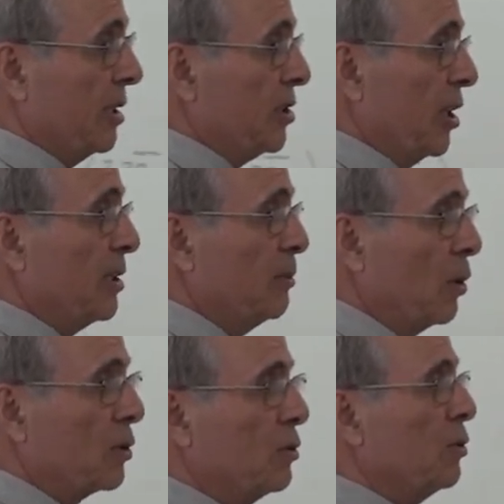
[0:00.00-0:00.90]
There is nothing
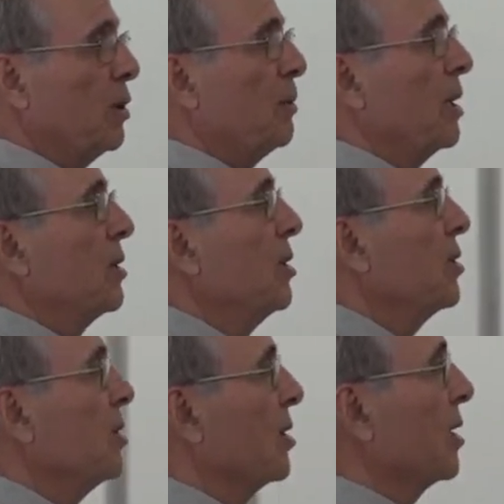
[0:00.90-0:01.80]
more to do about
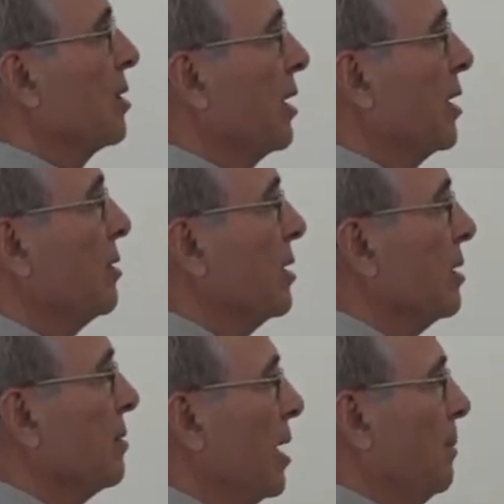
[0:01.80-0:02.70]
this. Is that correct or
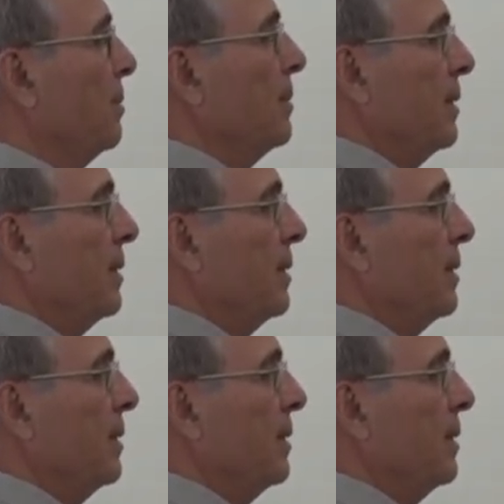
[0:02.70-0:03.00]
not? Yep.